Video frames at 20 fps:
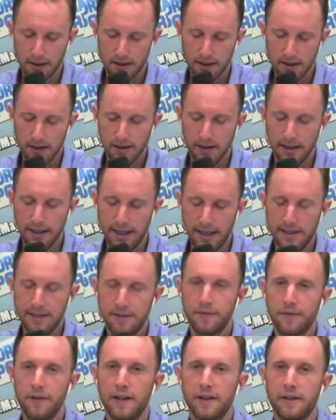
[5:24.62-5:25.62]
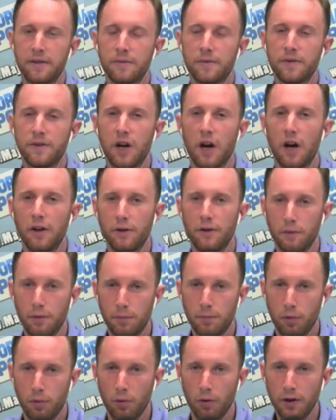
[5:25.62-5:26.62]
leads victims to
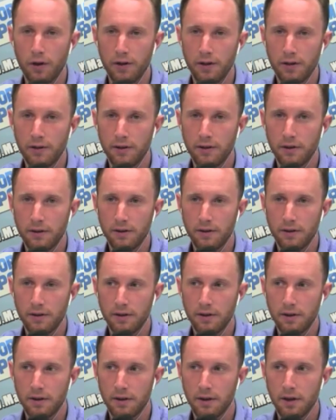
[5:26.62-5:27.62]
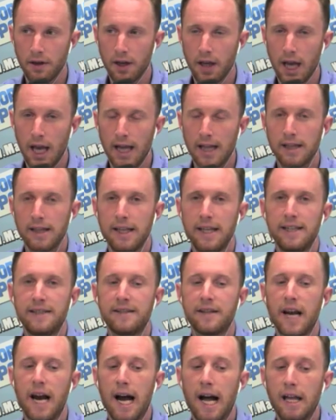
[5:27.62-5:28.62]
underreport leads
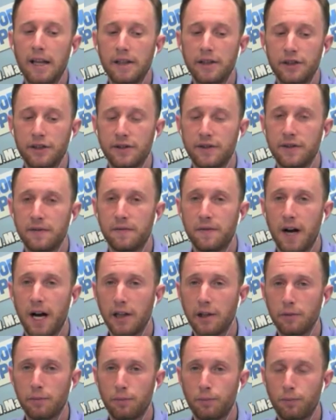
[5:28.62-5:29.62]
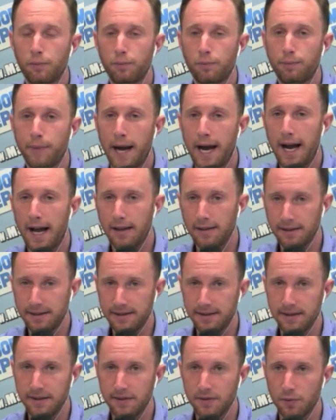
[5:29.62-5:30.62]
colleges to follow
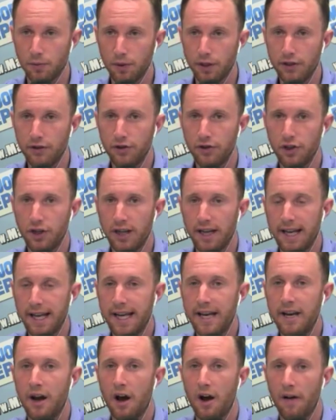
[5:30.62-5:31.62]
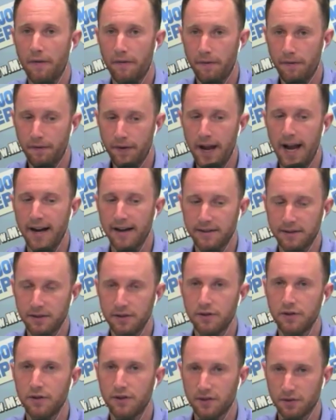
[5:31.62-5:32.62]
policies which in effect
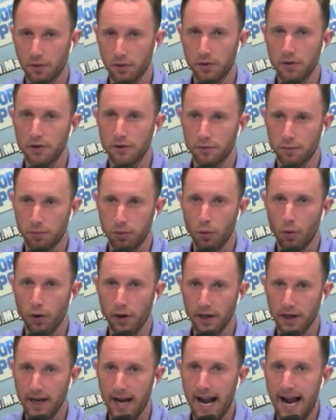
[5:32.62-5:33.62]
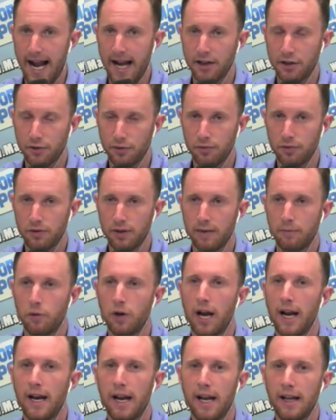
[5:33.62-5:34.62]
discourage reporting actual and we're
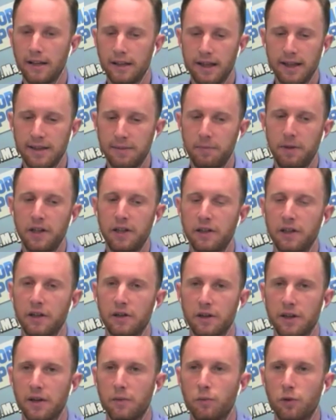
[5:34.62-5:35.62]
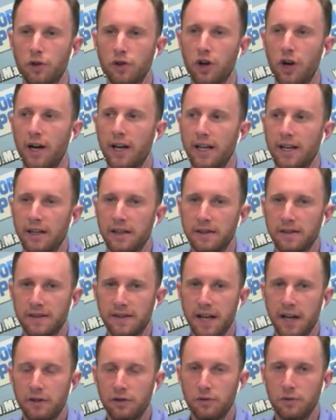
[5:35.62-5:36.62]
and, and let's be clear let we're talking
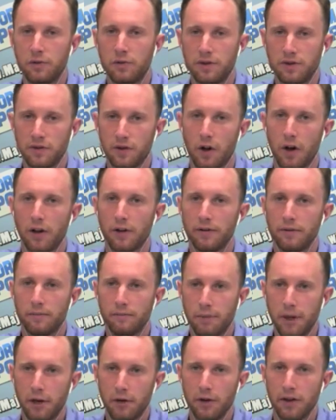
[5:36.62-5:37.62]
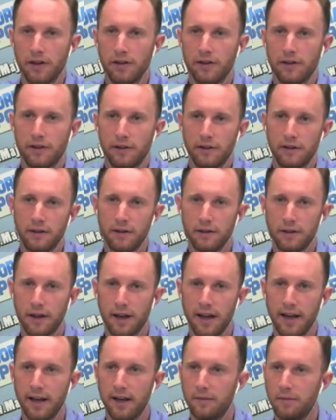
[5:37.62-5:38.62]
sexual assault period
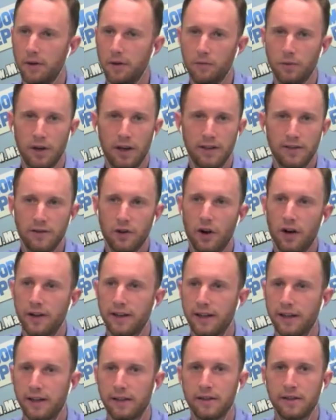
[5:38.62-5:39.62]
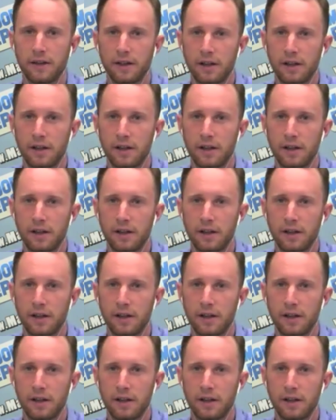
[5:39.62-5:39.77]
okay I'm, we're not talking